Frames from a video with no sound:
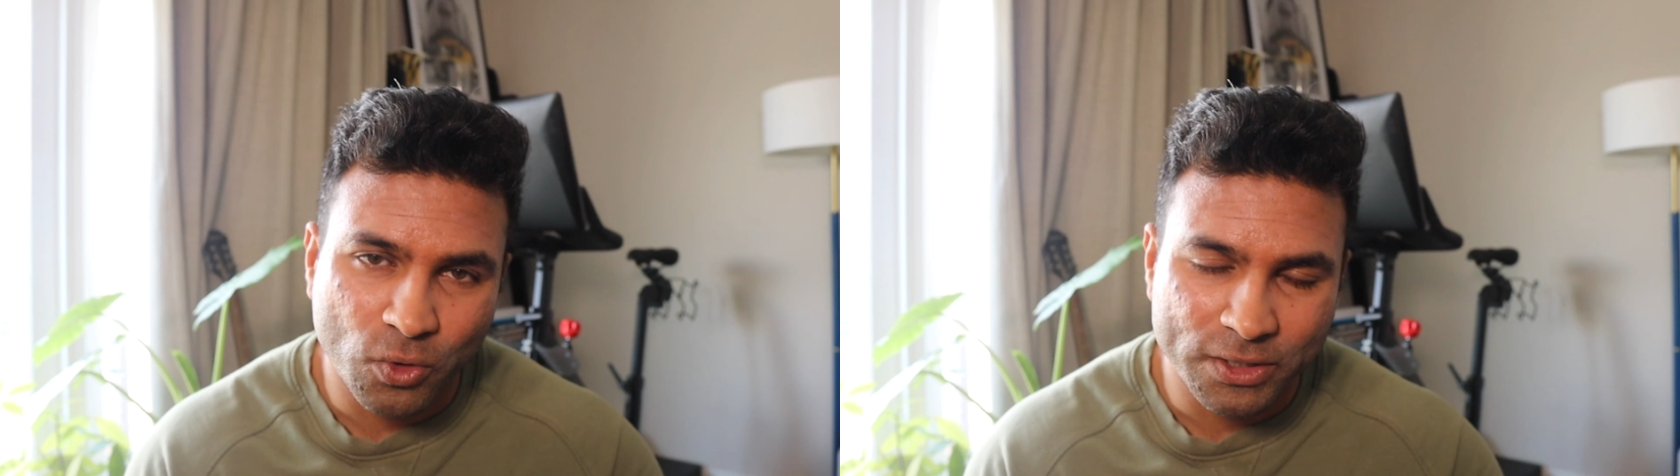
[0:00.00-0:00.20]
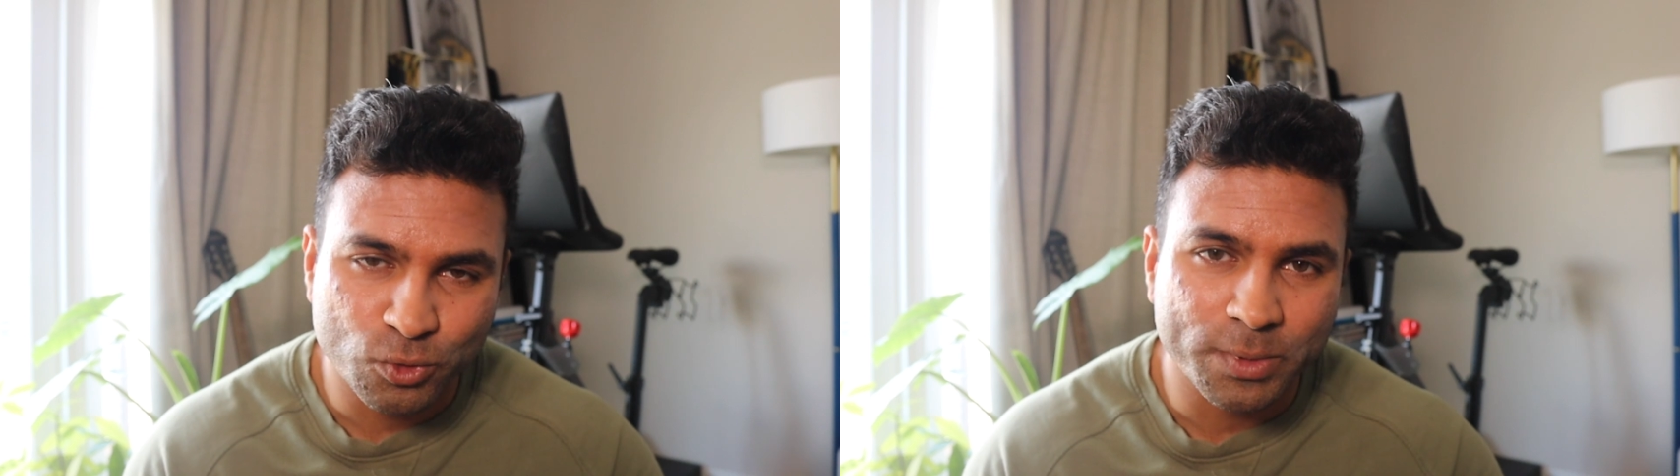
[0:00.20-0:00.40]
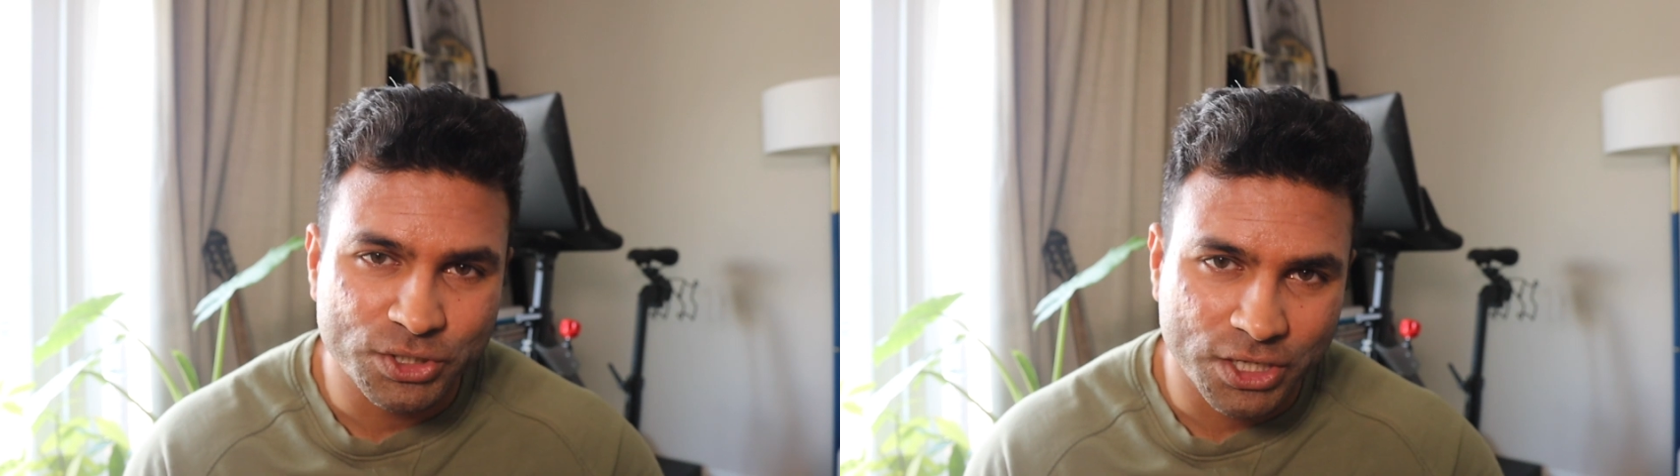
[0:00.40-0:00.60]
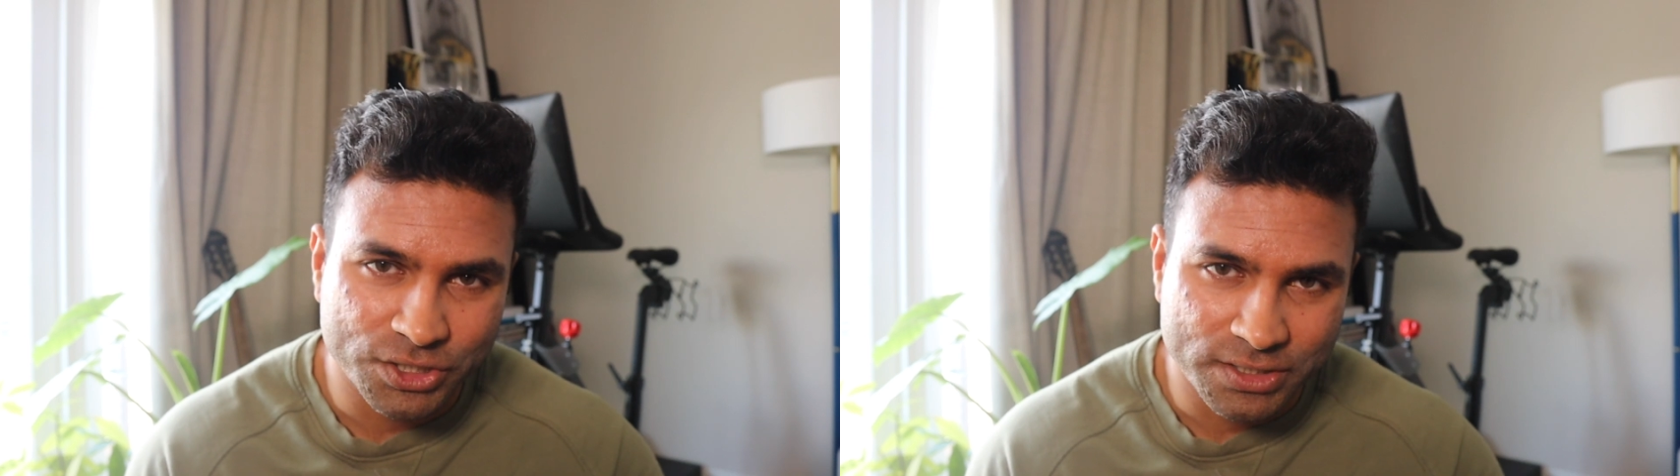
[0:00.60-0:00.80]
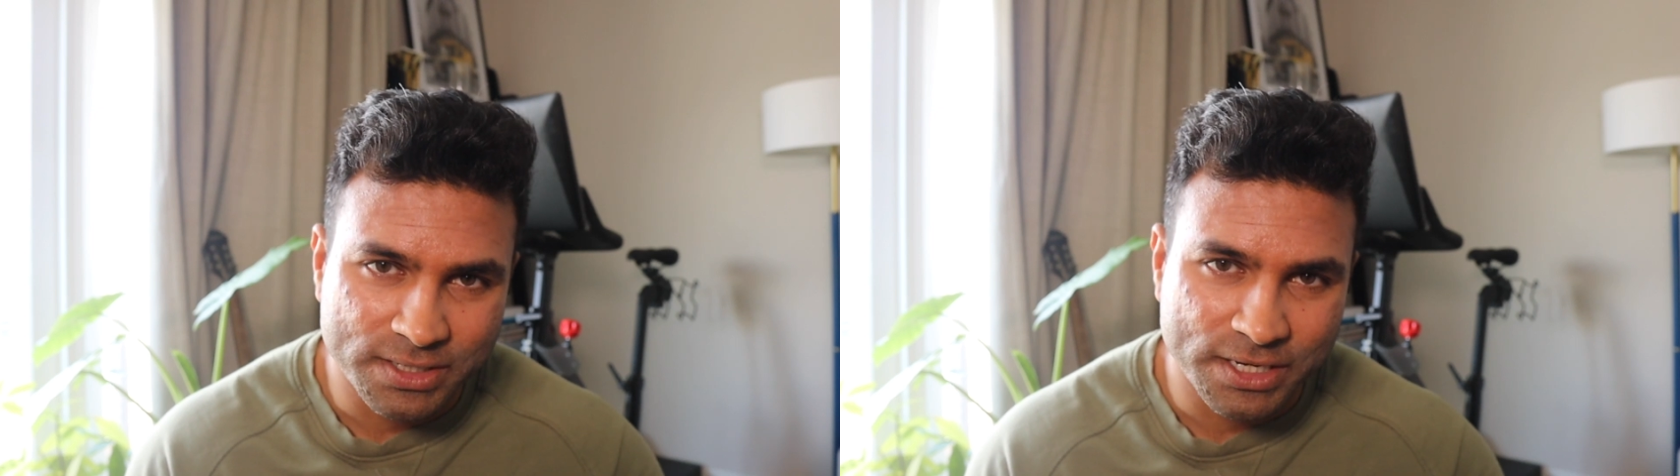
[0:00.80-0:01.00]
a
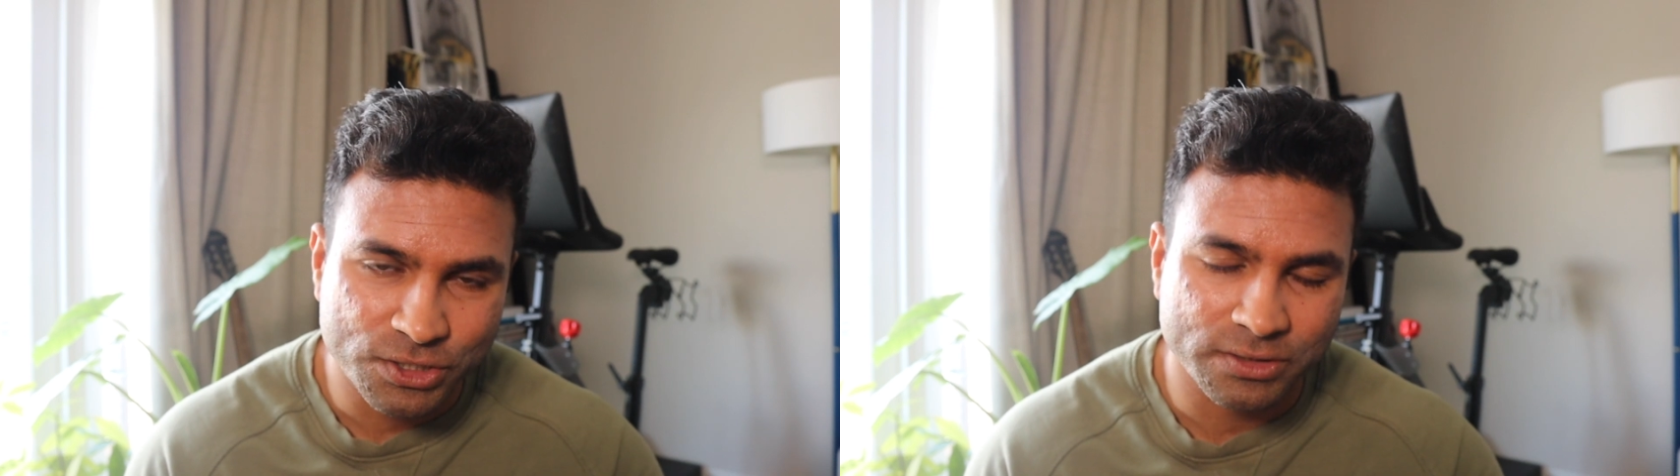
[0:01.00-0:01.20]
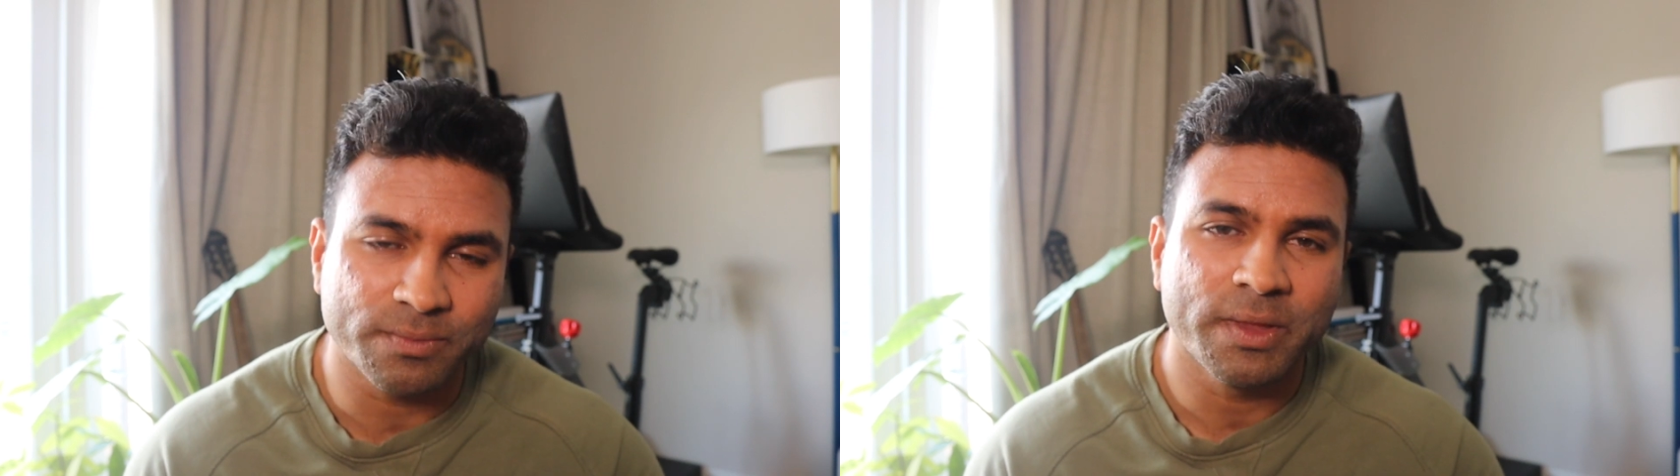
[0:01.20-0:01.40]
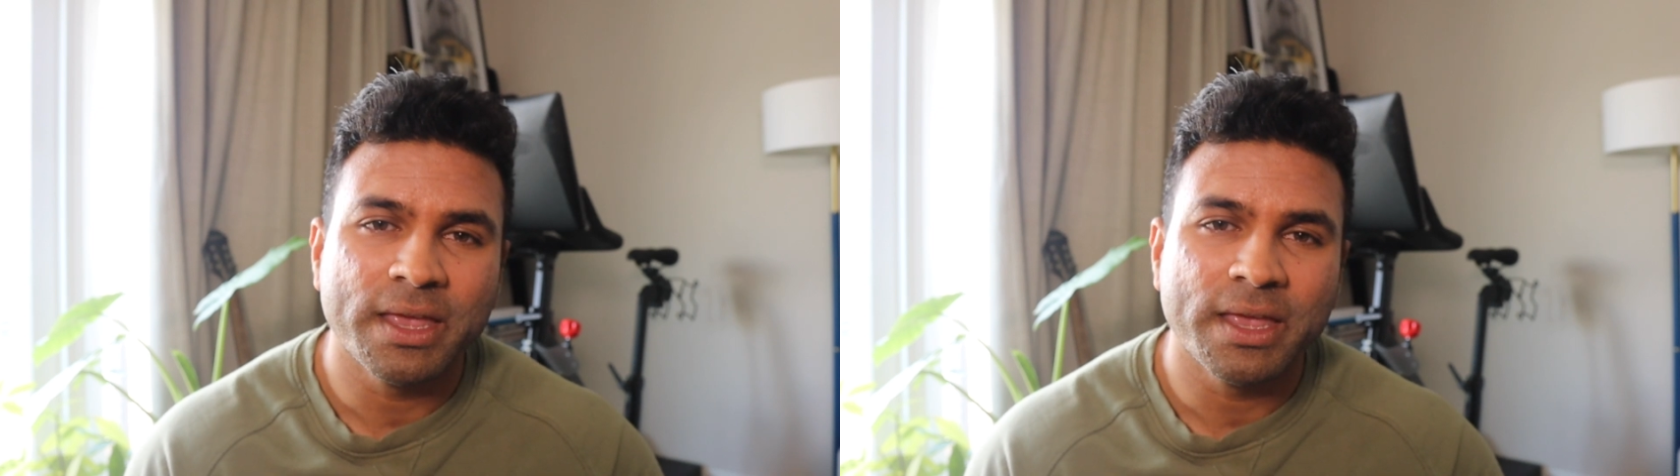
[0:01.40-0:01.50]
supercharger station